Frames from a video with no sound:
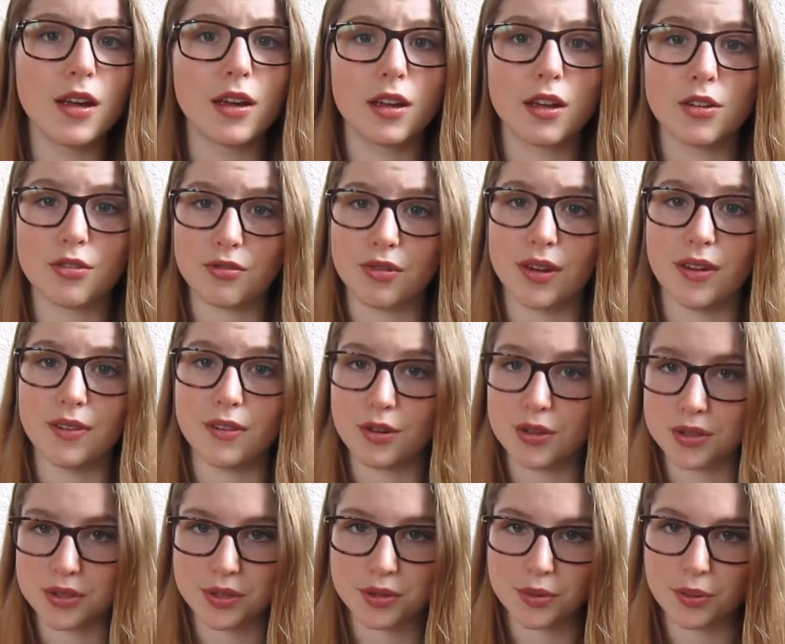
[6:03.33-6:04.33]
can read
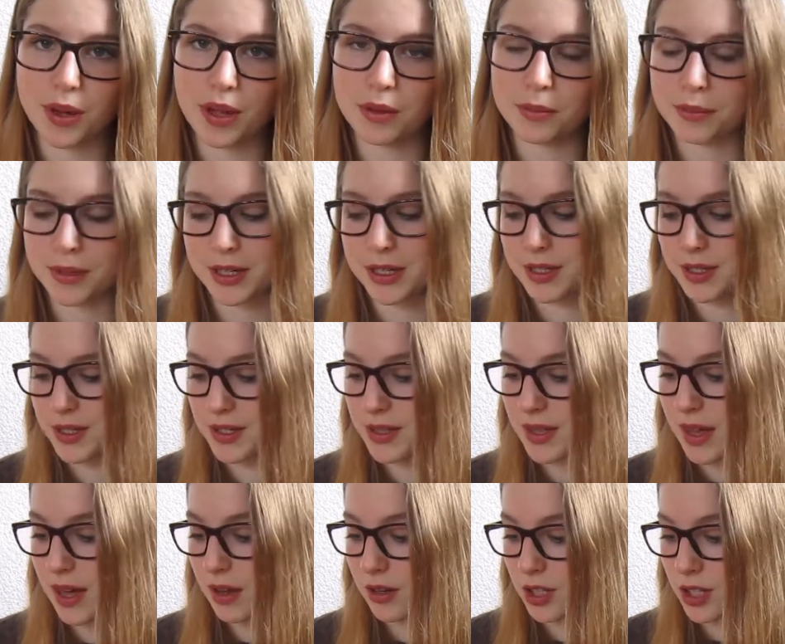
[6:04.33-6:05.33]
those as well because
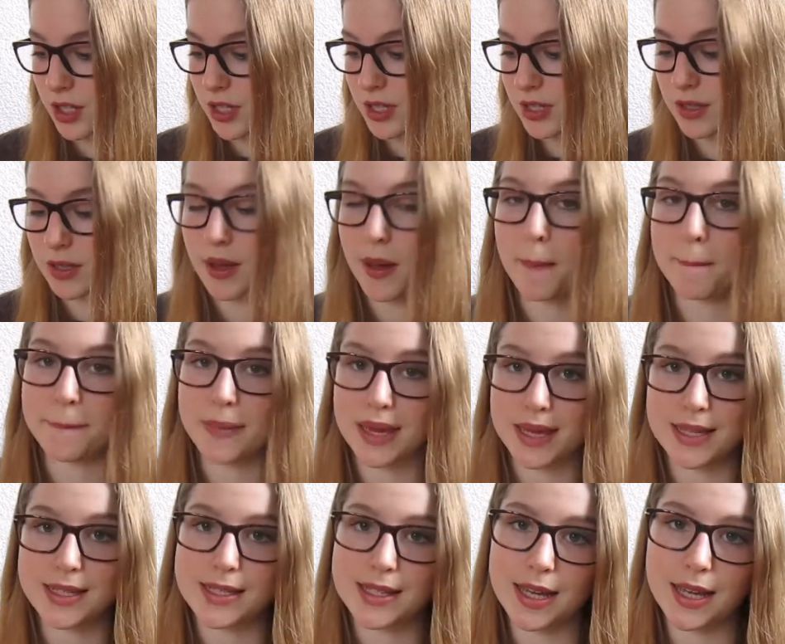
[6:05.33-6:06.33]
they are just
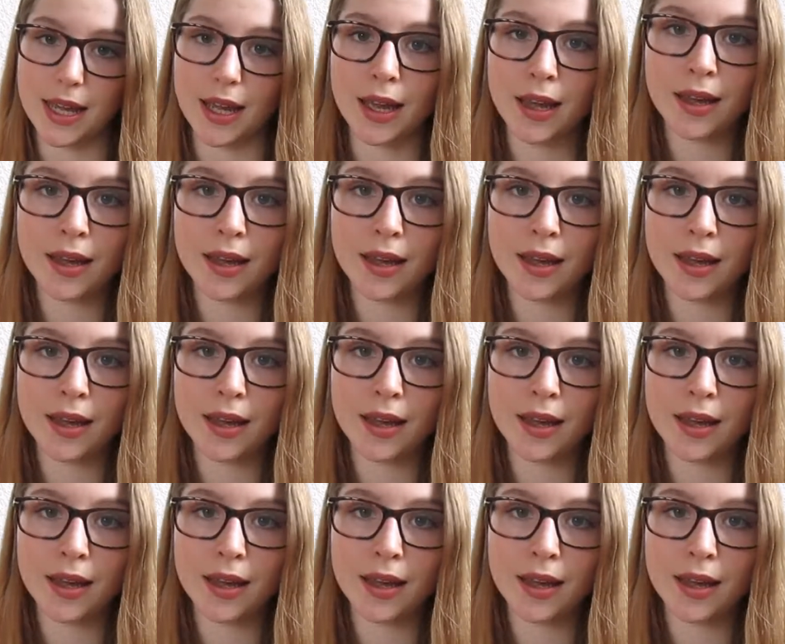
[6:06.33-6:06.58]
amazing.